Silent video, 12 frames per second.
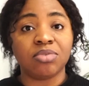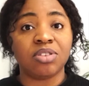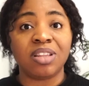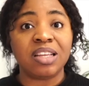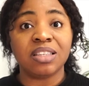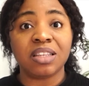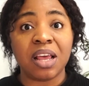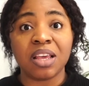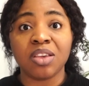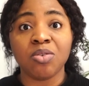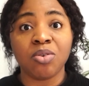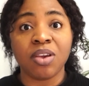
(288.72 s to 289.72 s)
things
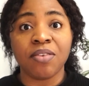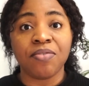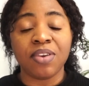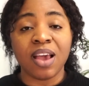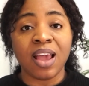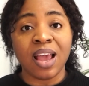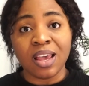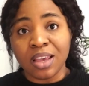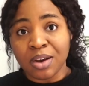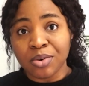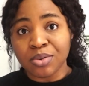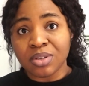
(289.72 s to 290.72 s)
like UK via
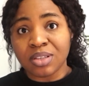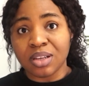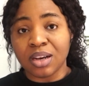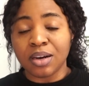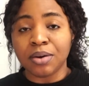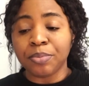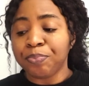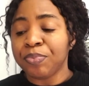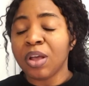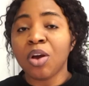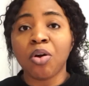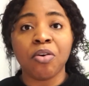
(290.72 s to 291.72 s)
IELTS,
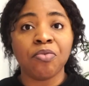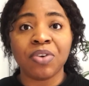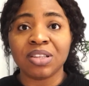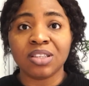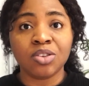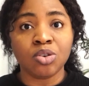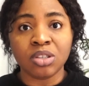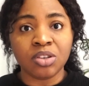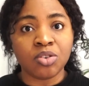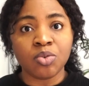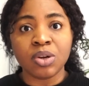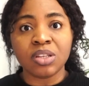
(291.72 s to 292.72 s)
converting your
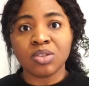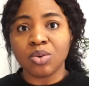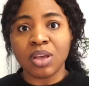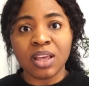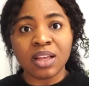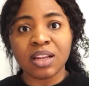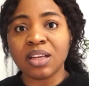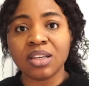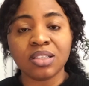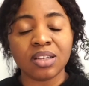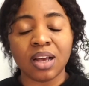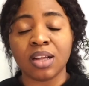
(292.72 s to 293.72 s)
degree to
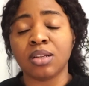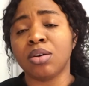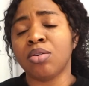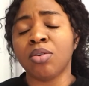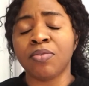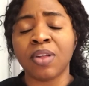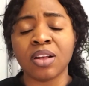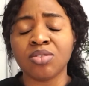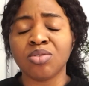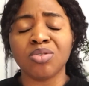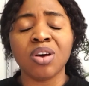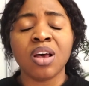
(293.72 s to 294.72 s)
English and all of that.
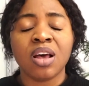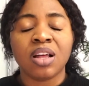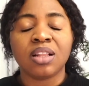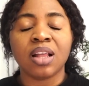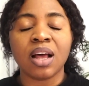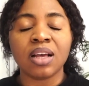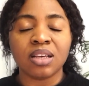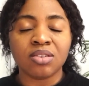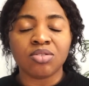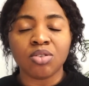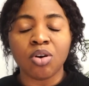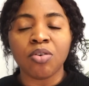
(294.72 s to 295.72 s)
So that
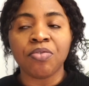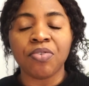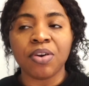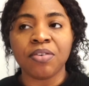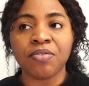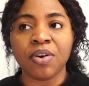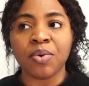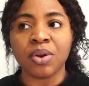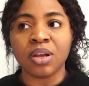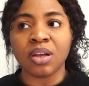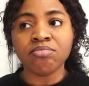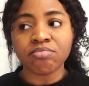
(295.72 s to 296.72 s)
is not
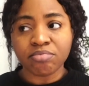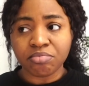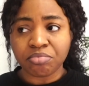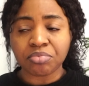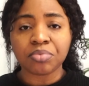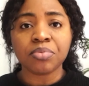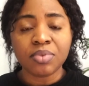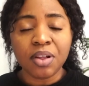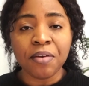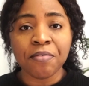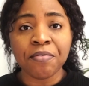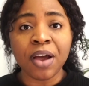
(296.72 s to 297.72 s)
very
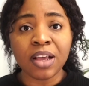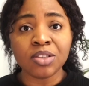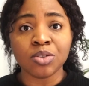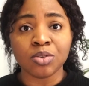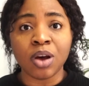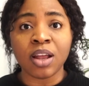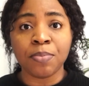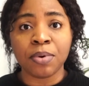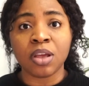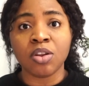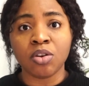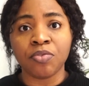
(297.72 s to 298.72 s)
vital at the
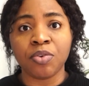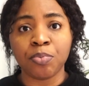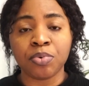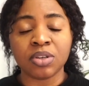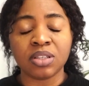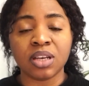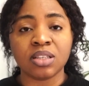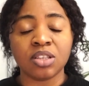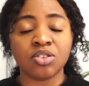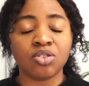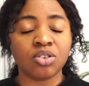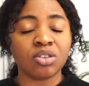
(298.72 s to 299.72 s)
beginning of the process.
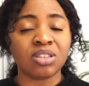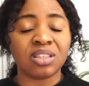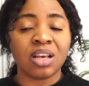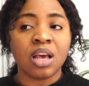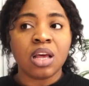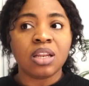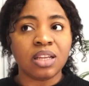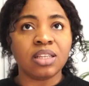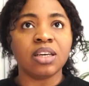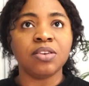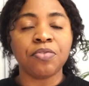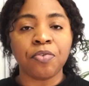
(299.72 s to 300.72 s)
It's just
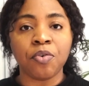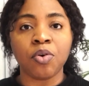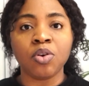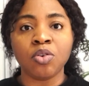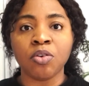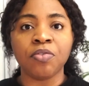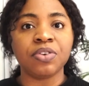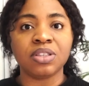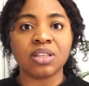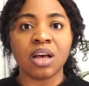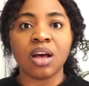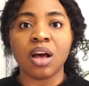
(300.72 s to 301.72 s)
needed for your
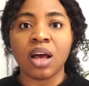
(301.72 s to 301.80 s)
visa,